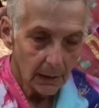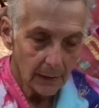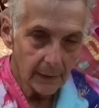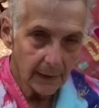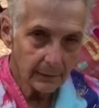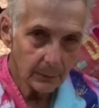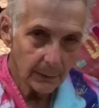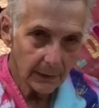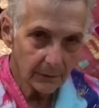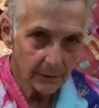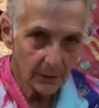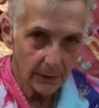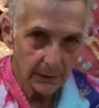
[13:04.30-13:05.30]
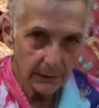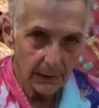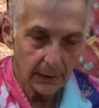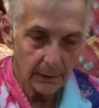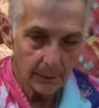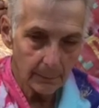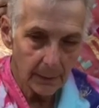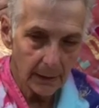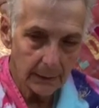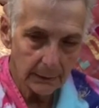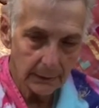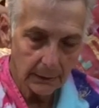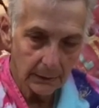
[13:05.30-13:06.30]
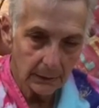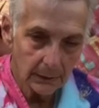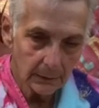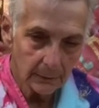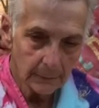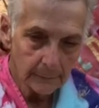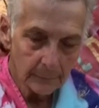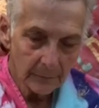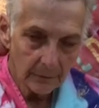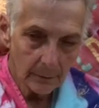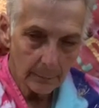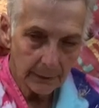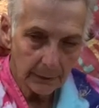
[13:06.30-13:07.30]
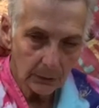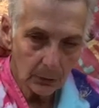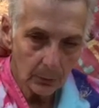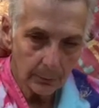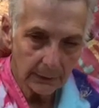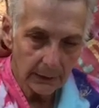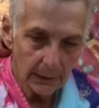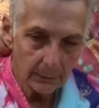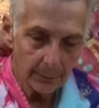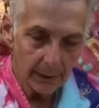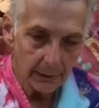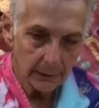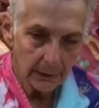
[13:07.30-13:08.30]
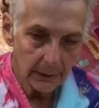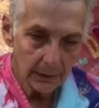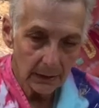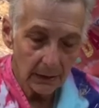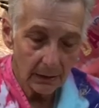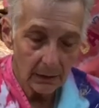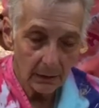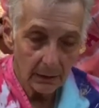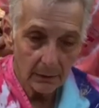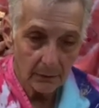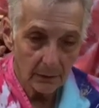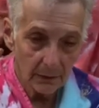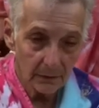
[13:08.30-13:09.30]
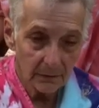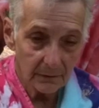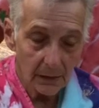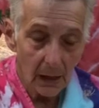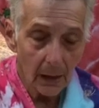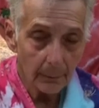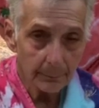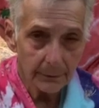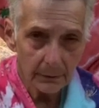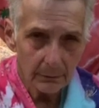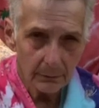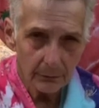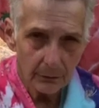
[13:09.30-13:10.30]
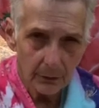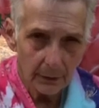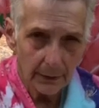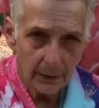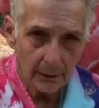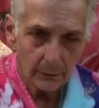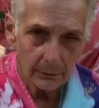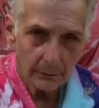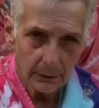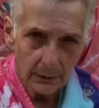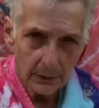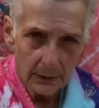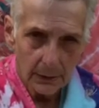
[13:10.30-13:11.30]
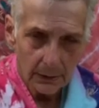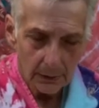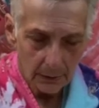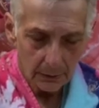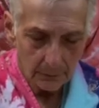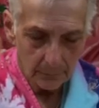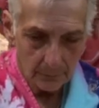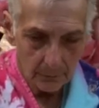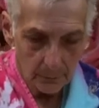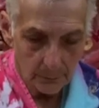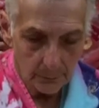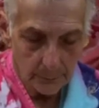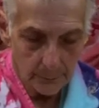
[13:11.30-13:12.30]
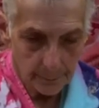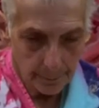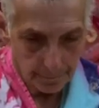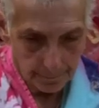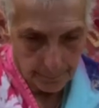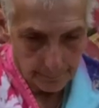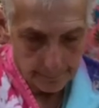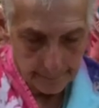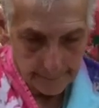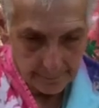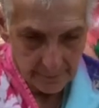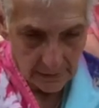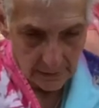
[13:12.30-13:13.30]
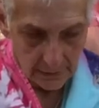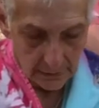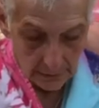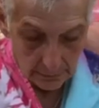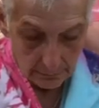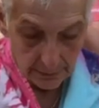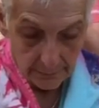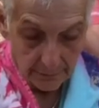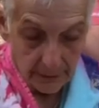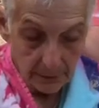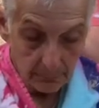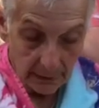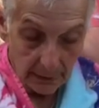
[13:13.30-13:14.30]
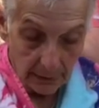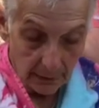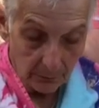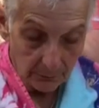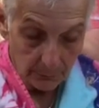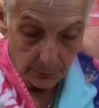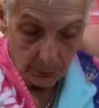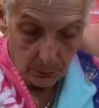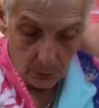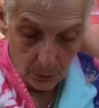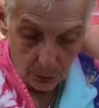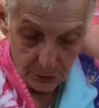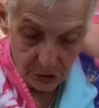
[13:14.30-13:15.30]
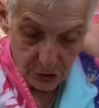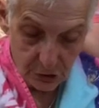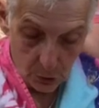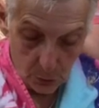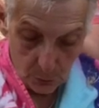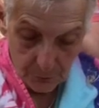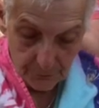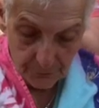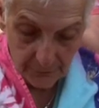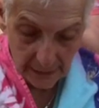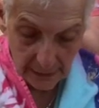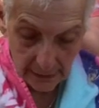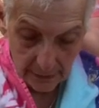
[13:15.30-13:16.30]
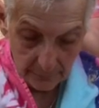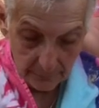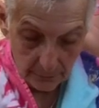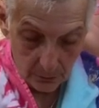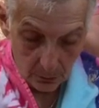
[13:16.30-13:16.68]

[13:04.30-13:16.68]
And that's when I started taking the biotin. Somebody told me take biotin and then it stopped falling out. So, but then my nails would grow so fast.